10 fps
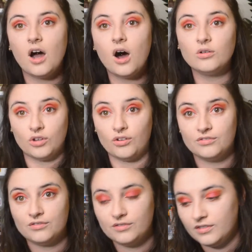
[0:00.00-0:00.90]
Hold on,
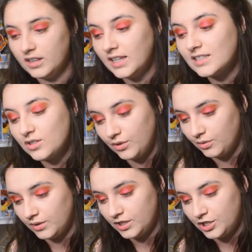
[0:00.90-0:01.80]
let's
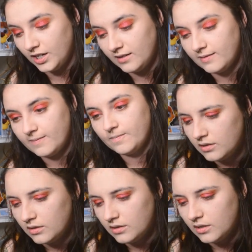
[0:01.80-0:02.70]
Google this shit.
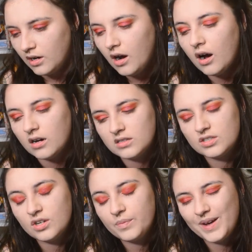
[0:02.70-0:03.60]
Ah,
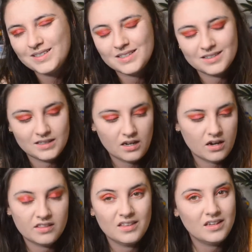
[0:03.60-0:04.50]
so basically,
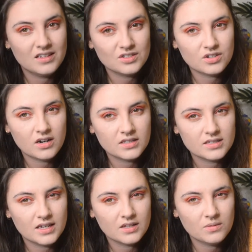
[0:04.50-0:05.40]
I think he's trying to
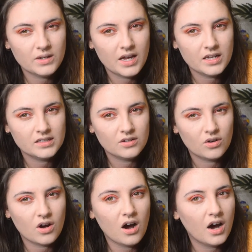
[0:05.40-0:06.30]
say that we ended
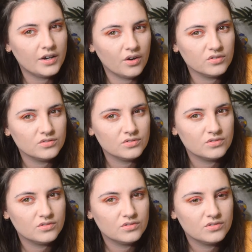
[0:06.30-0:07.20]
on a high note.
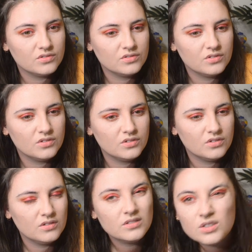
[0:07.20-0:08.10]

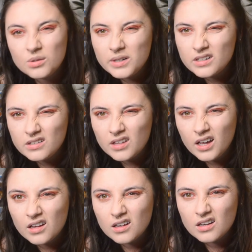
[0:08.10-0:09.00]
Do we do
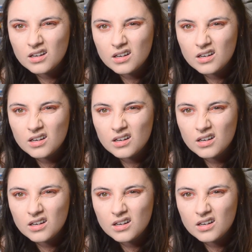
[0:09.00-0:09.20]
that?